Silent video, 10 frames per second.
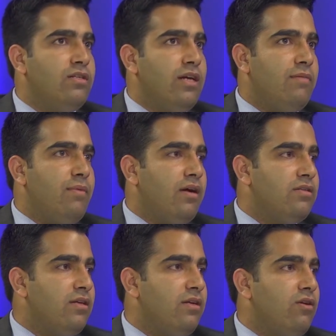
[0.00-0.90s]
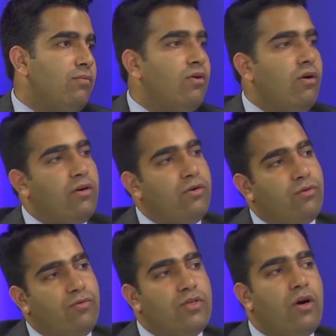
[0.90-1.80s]
China-Pakistan economic
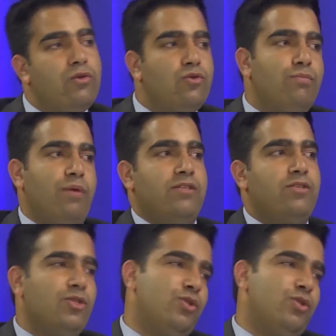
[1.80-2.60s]
corridor, which also passes